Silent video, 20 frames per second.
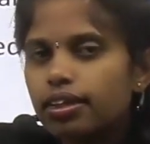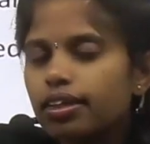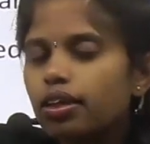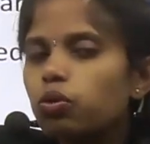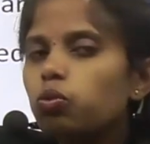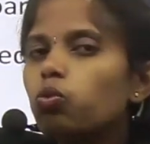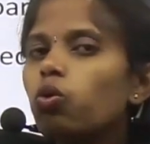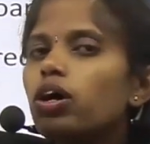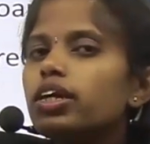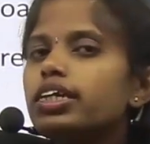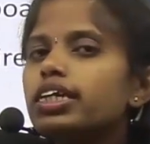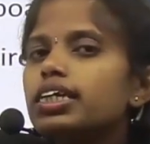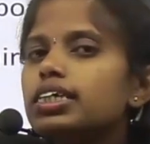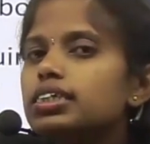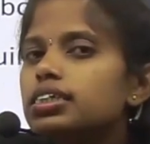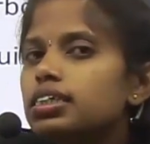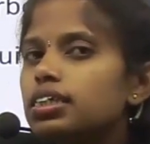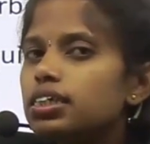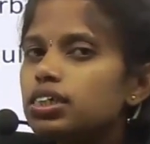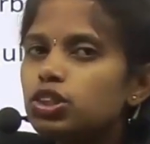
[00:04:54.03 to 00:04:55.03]
Now what
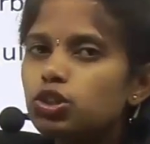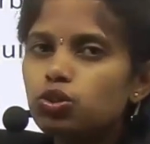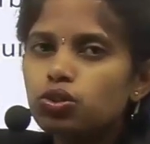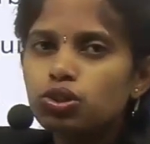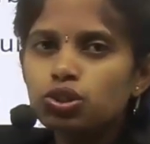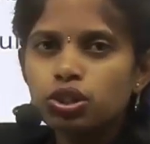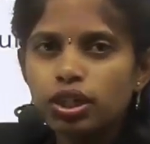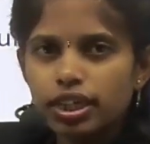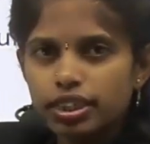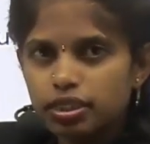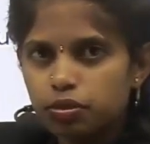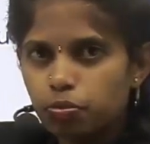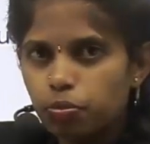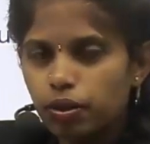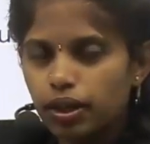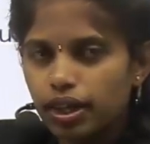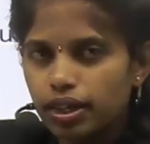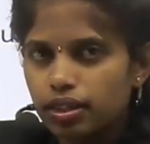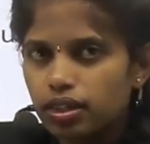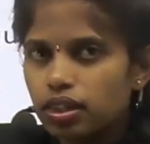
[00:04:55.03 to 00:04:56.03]
is this, you should
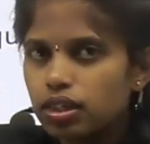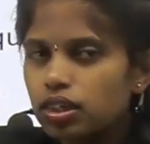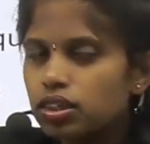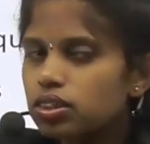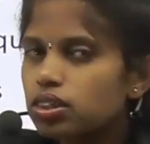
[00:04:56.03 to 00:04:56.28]
explain.